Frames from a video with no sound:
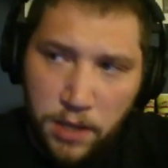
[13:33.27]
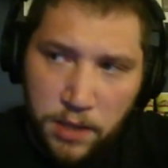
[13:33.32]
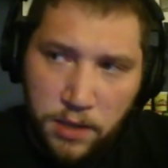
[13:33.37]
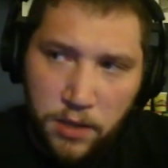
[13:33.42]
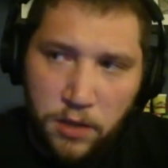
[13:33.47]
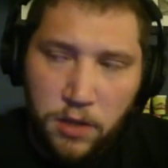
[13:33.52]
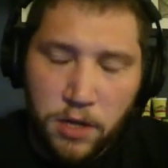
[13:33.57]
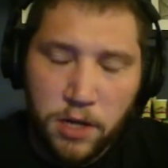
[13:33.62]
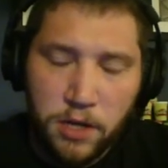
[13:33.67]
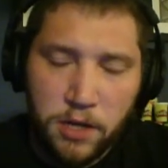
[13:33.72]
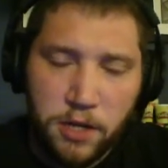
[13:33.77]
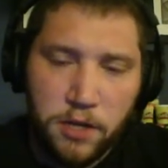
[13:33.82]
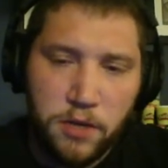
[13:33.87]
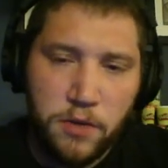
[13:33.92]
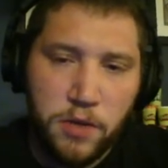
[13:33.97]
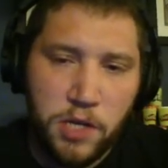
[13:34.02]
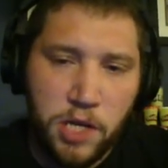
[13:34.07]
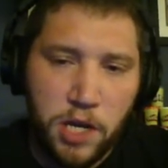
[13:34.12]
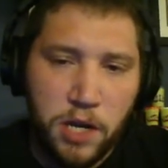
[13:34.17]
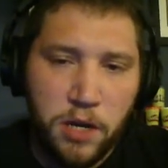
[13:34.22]
the longer
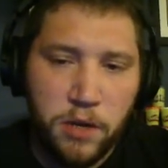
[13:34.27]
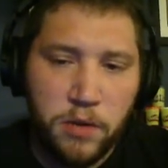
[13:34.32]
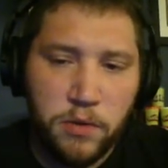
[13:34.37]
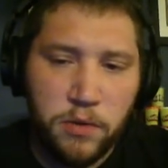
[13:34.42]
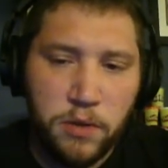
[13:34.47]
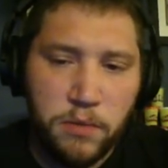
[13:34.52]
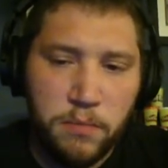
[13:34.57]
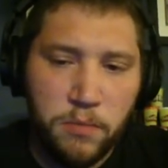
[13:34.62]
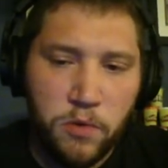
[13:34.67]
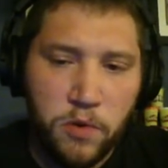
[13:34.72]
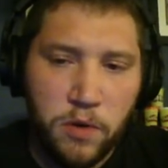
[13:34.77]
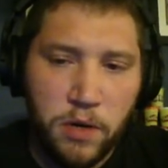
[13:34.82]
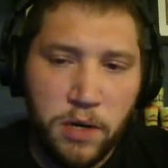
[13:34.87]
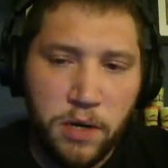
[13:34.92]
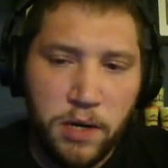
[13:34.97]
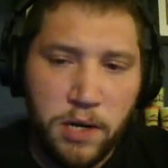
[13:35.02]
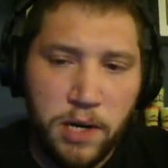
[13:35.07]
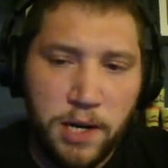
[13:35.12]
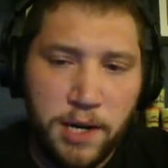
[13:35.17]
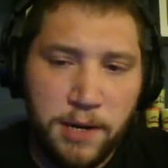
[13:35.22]
you go, the
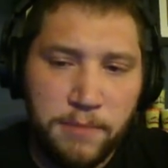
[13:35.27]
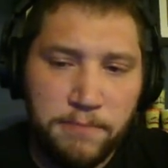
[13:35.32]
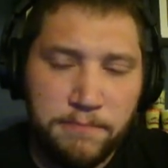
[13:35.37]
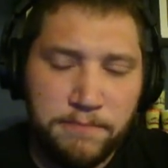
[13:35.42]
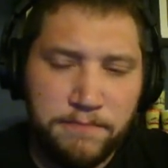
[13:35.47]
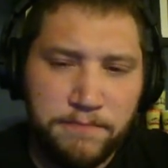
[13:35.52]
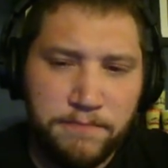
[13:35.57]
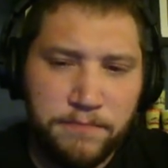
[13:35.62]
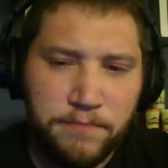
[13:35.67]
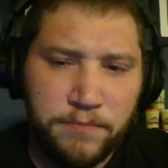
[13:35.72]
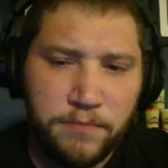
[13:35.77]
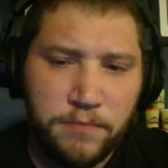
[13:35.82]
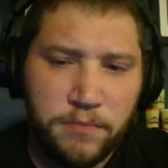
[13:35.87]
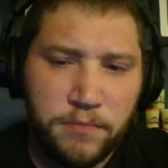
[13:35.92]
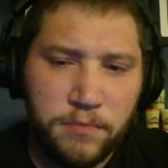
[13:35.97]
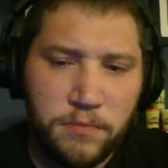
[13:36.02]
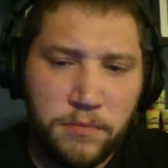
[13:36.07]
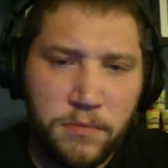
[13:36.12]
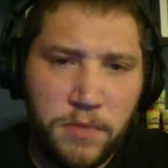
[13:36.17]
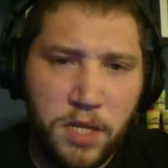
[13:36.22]
more
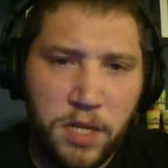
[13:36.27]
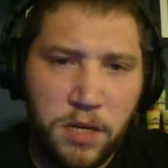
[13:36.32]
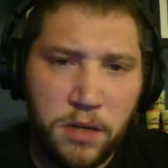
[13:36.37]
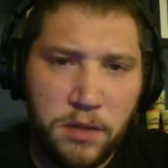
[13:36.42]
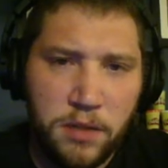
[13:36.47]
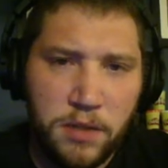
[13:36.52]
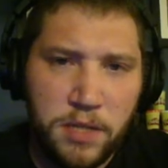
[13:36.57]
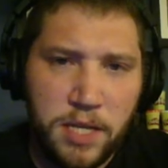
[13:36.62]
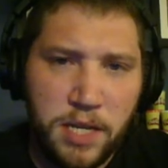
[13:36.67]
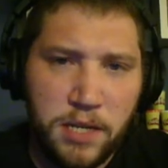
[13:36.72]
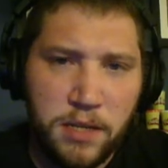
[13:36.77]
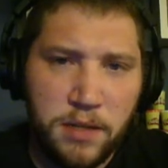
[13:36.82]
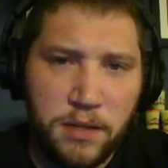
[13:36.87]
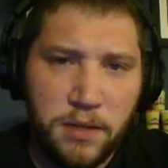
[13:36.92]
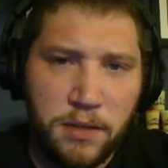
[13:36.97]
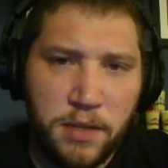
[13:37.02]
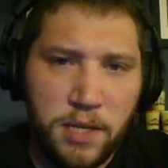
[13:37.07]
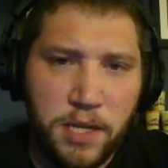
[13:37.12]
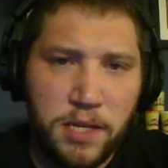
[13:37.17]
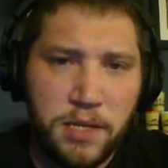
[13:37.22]
you tend
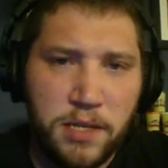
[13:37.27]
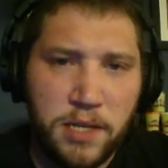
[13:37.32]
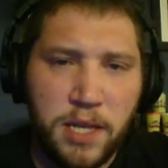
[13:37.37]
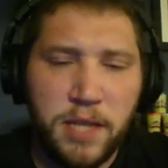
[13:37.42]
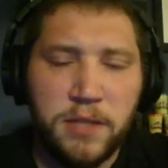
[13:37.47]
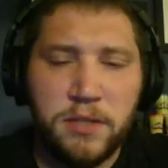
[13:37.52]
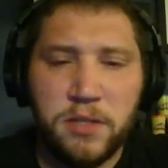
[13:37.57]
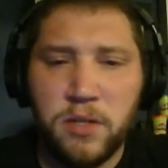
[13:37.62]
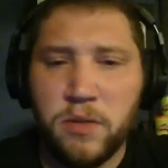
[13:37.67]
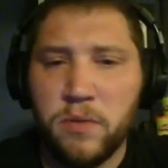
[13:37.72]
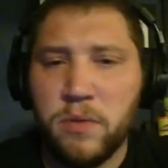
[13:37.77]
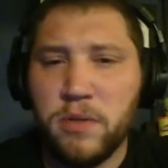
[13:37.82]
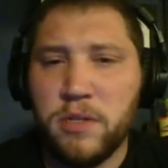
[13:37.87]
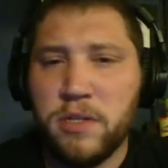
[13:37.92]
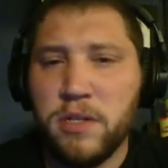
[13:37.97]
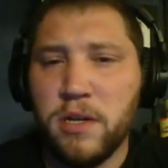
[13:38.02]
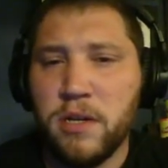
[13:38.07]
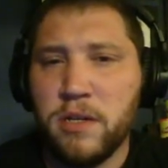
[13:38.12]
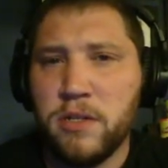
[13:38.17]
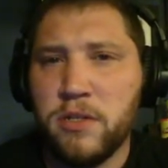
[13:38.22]
to get to that zone where you
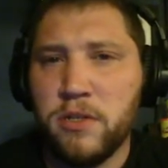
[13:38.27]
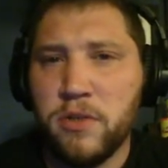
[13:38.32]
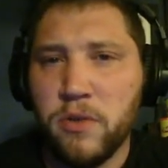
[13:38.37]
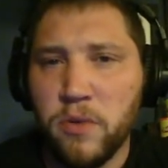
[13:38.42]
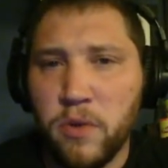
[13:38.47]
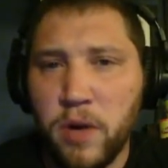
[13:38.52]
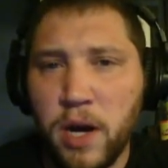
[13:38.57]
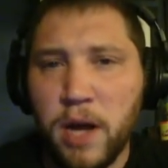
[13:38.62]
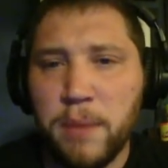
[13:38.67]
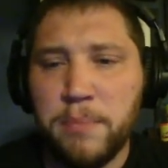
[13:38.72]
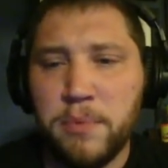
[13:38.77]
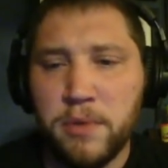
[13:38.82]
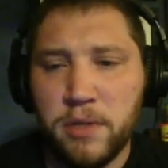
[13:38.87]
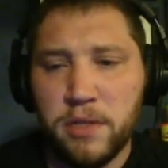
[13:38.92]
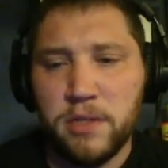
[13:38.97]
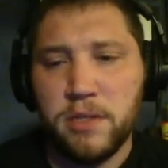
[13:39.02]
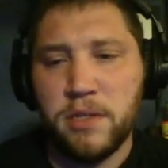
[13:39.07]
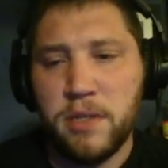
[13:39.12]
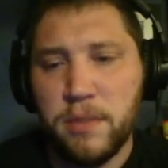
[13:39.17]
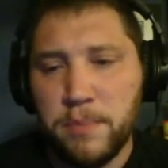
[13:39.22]
start to screw up when
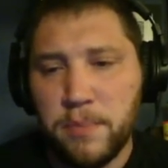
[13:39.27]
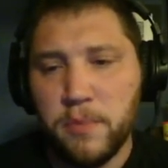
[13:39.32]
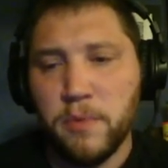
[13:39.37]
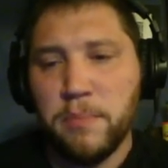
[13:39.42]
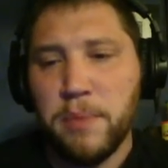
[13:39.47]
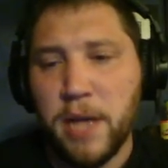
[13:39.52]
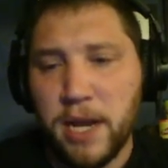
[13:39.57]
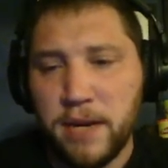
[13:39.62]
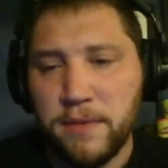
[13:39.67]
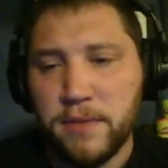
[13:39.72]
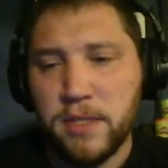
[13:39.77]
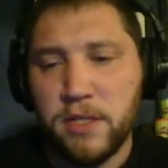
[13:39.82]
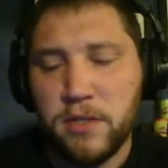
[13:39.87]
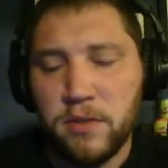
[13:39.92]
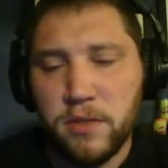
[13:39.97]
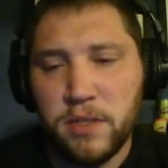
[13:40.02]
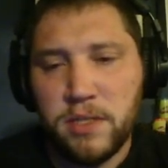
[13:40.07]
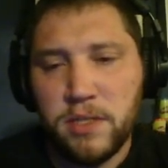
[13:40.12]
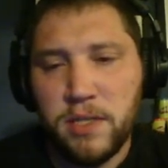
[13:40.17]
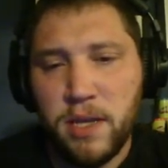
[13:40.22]
you just keep repetitively
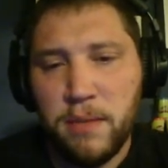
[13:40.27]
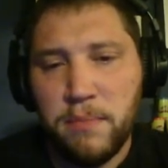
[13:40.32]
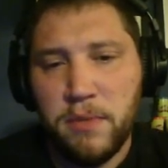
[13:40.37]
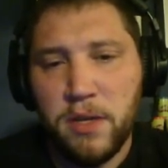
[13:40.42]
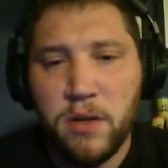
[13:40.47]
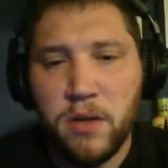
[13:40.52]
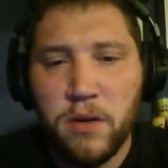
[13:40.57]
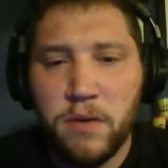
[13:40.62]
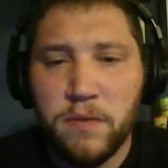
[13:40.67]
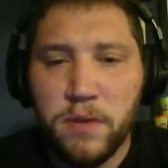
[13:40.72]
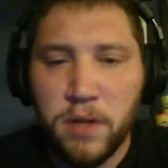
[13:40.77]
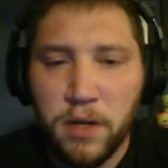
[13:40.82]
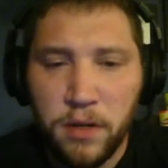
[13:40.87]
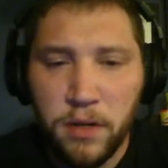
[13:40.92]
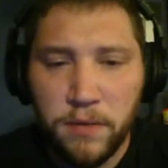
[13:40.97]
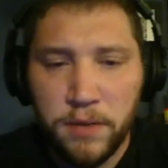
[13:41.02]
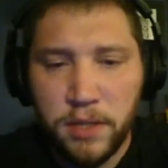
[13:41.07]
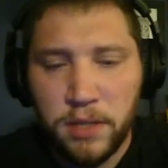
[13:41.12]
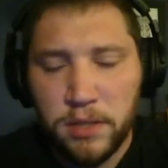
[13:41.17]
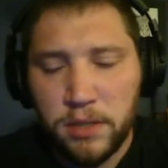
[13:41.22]
doing the same thing over and over.